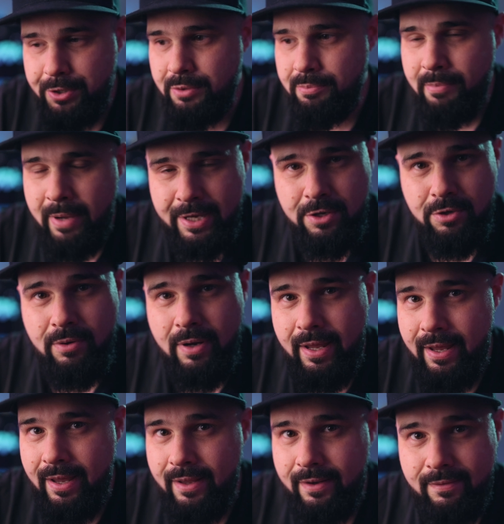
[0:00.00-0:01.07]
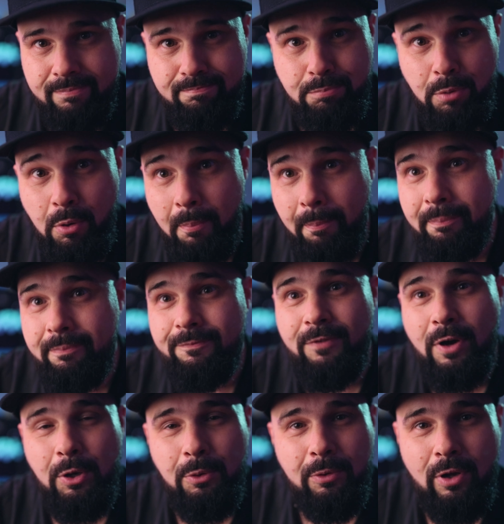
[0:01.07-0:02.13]
in your menu and boom,
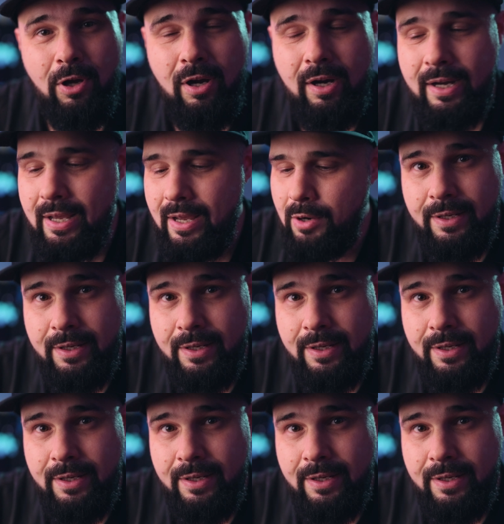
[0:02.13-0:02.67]
follow along.